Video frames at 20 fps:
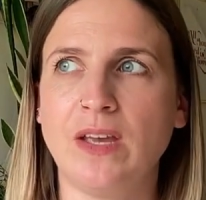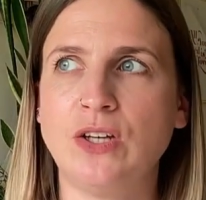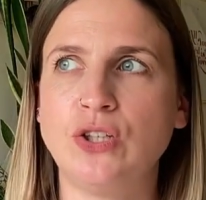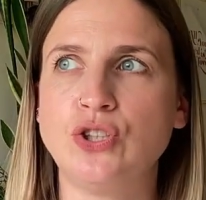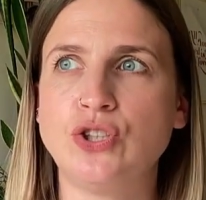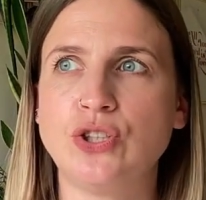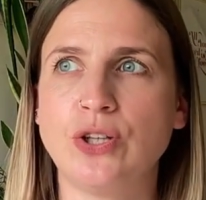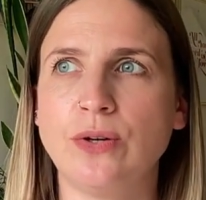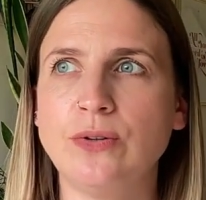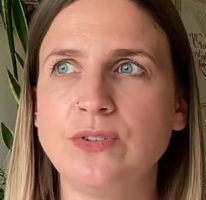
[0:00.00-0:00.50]

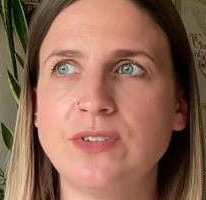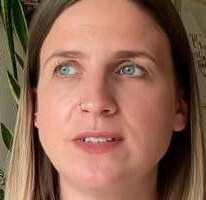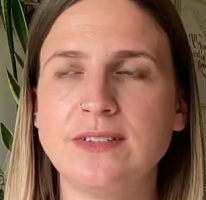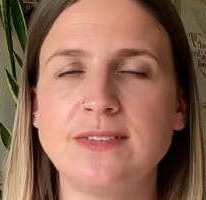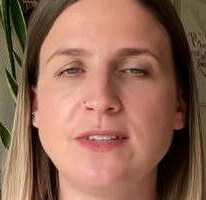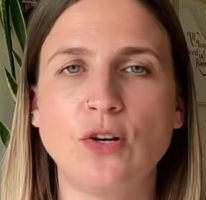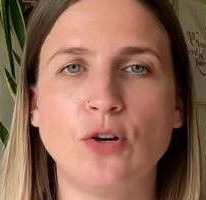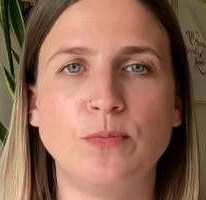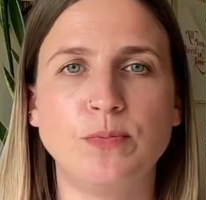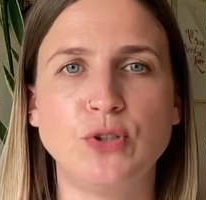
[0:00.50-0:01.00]
shows
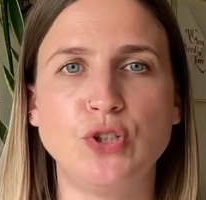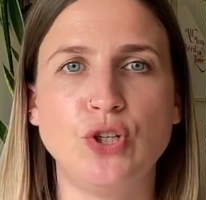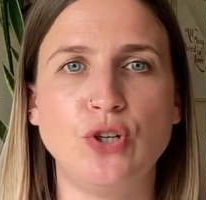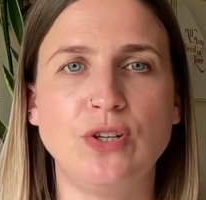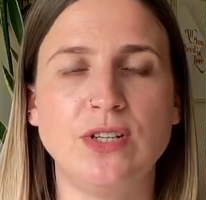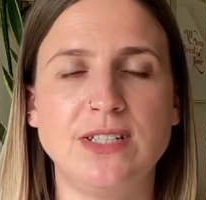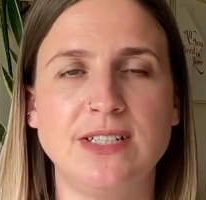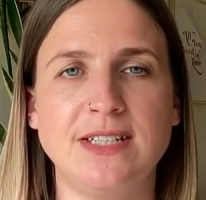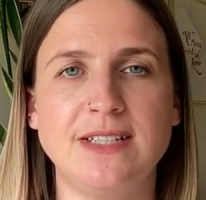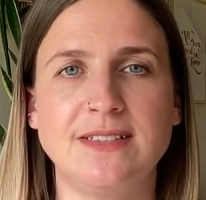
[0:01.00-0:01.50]
us the
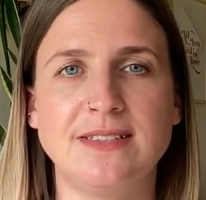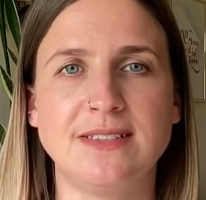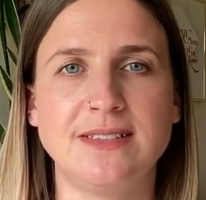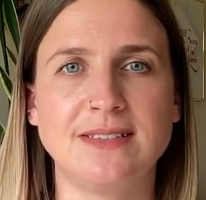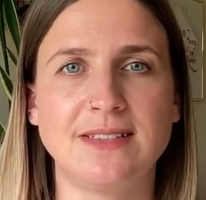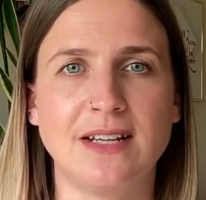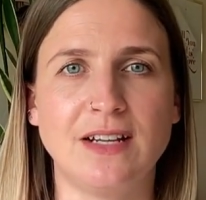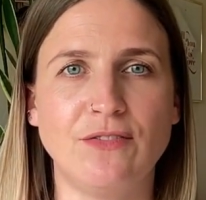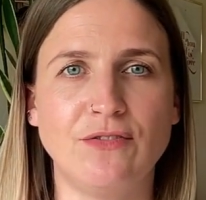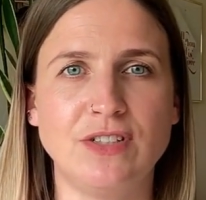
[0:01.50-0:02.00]
opportunities to
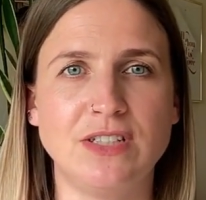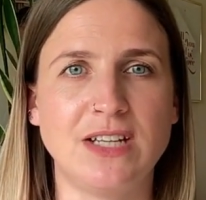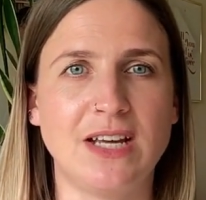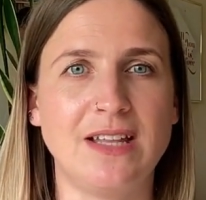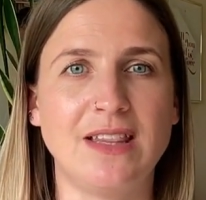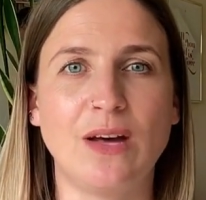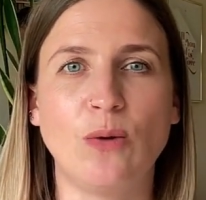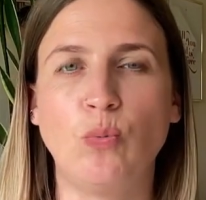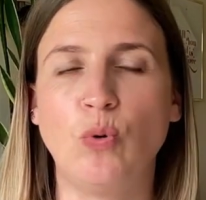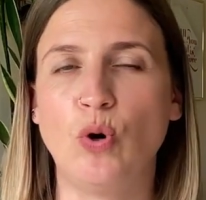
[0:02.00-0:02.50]
sell every
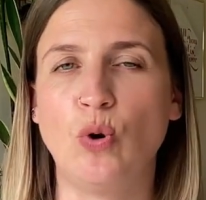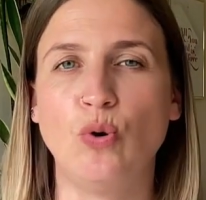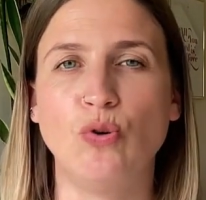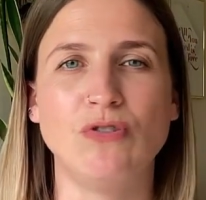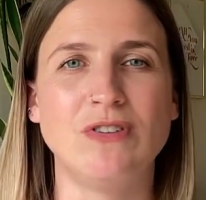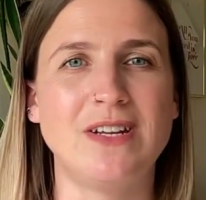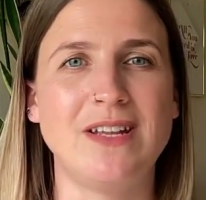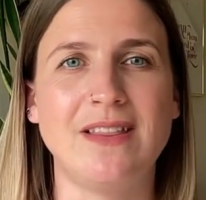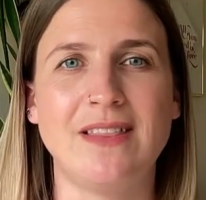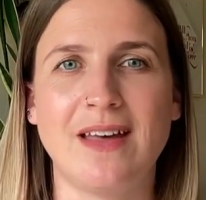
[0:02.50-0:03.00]
day that were
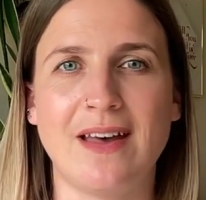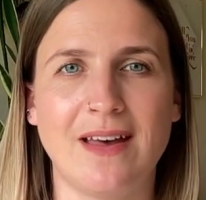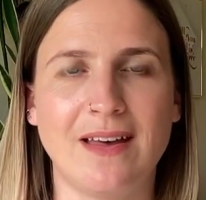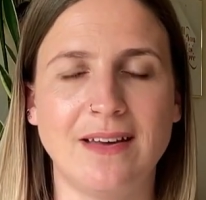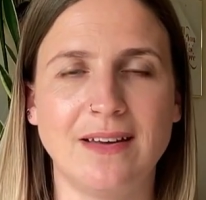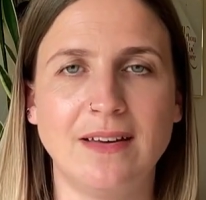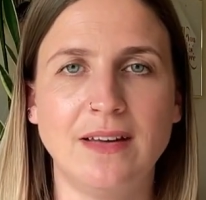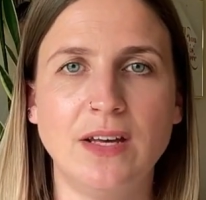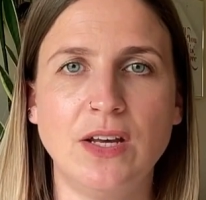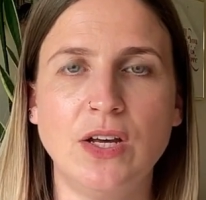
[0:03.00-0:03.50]
already there.